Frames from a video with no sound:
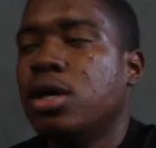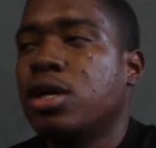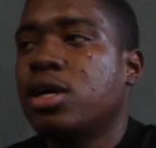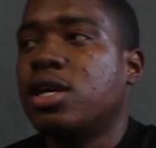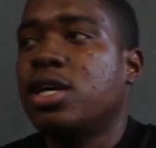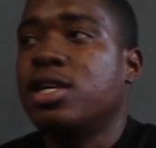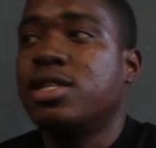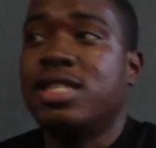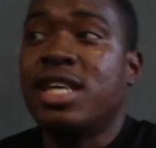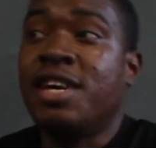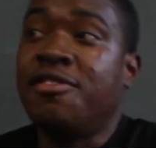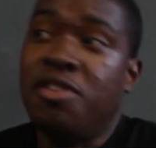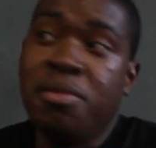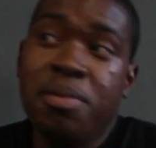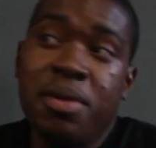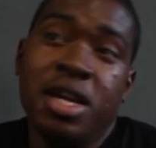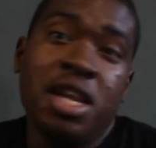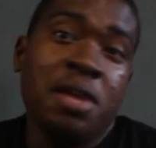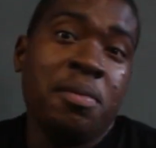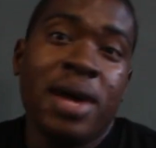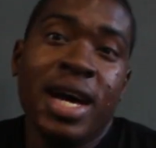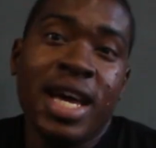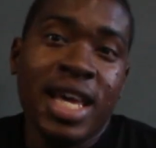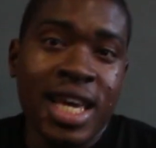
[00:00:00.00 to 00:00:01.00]
because
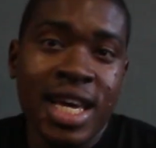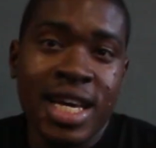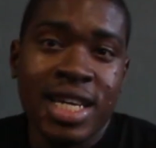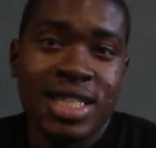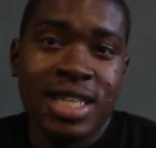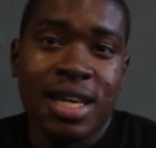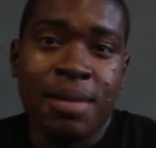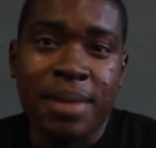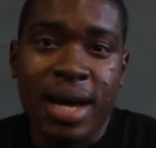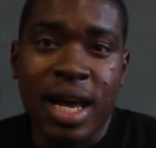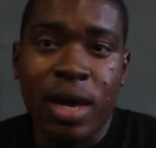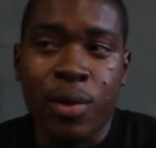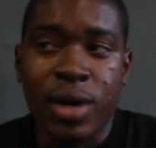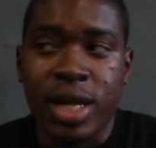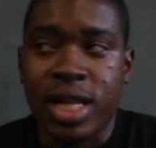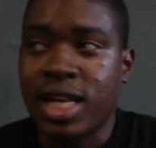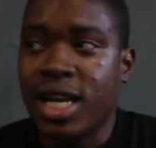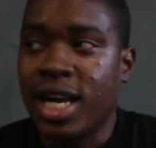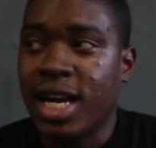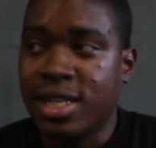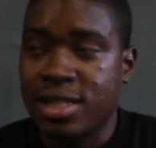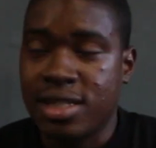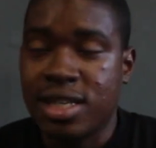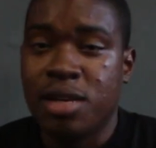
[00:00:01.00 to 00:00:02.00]
everybody my age and my weight
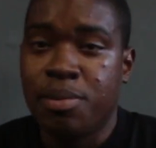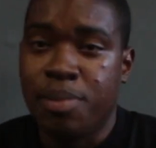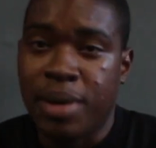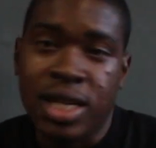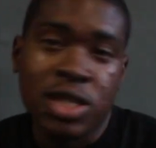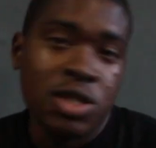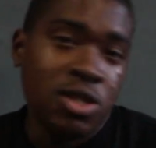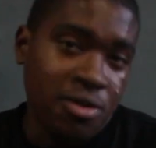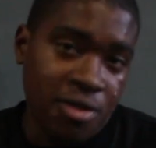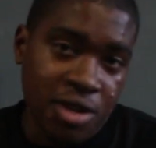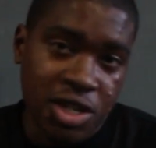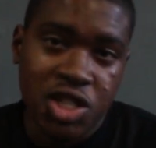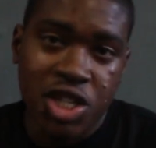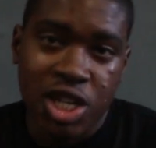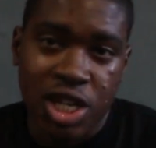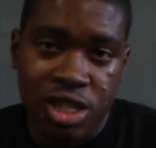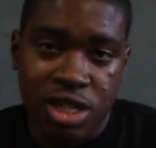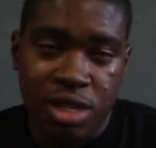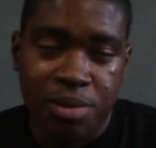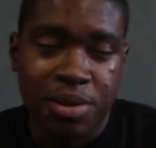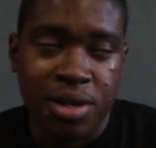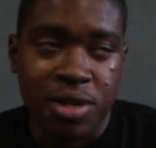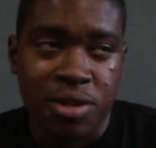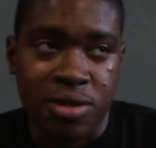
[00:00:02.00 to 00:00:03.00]
class can bench over
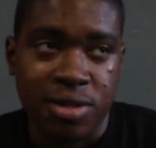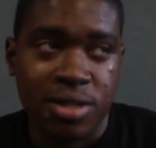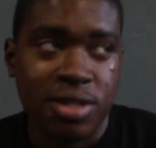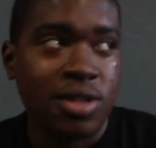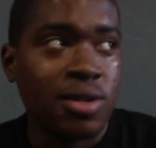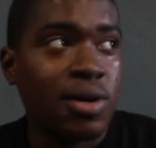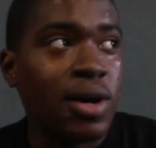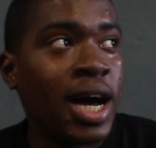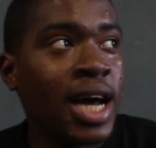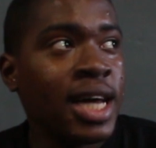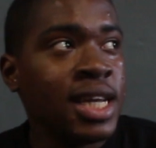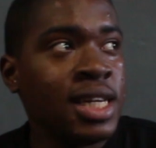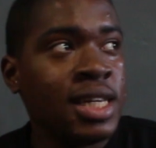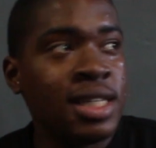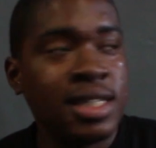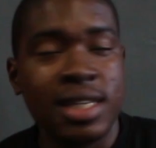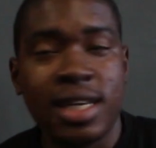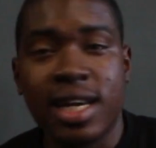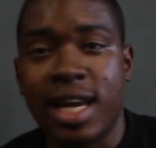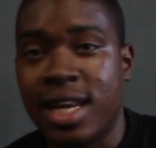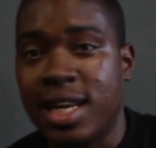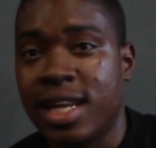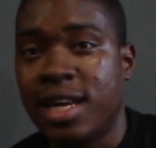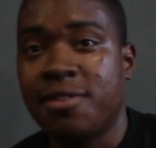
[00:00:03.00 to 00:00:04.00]
300 pounds, so I need
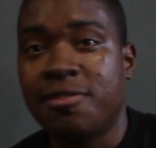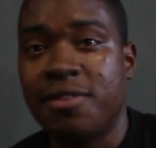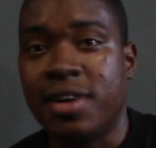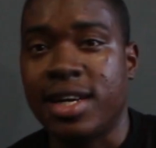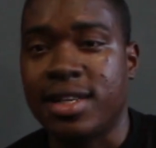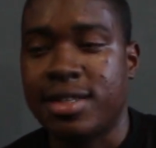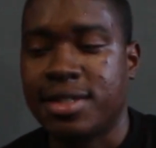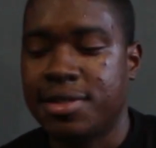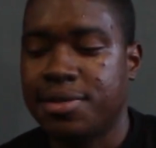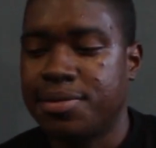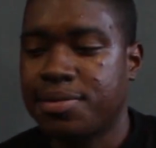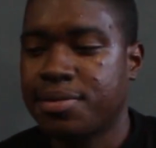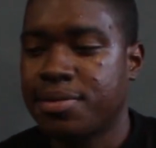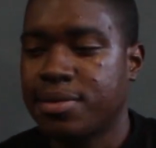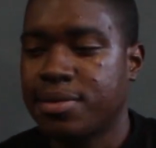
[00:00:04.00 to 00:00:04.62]
to get it fast. So,